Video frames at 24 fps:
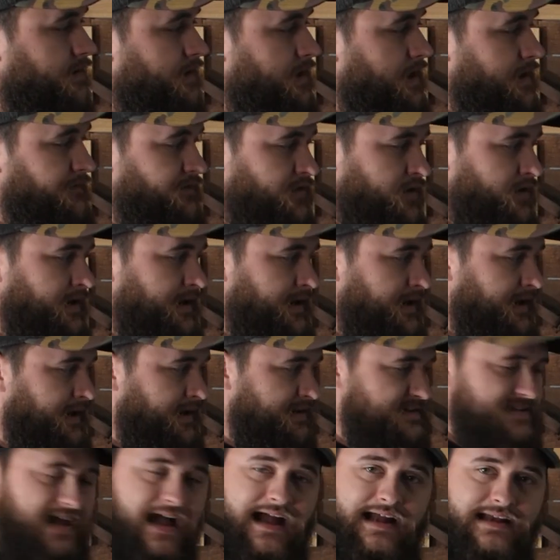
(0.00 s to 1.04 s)
If you're getting a
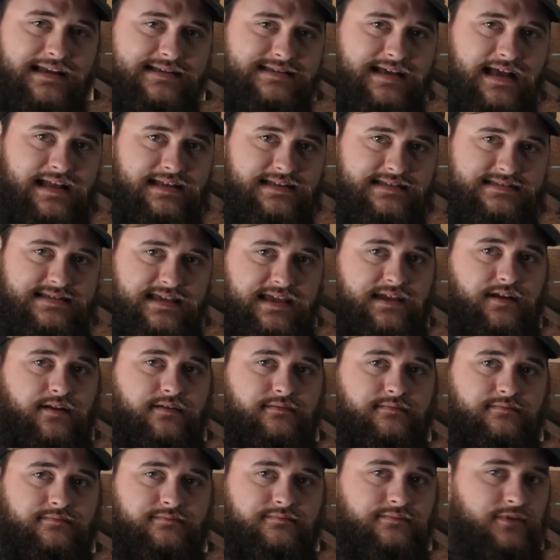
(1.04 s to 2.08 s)
tiny tear,
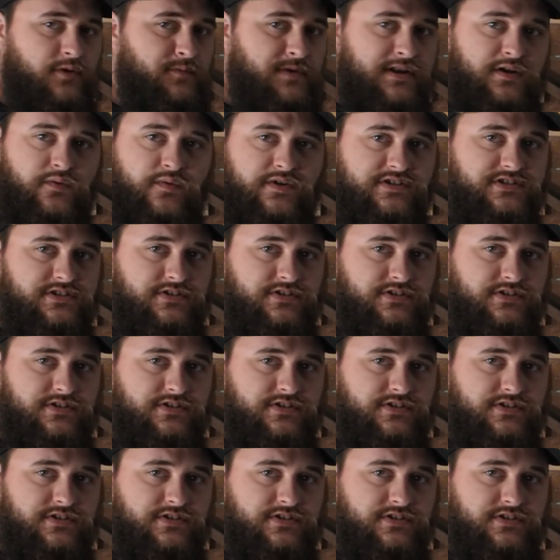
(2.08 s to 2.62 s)
no matter which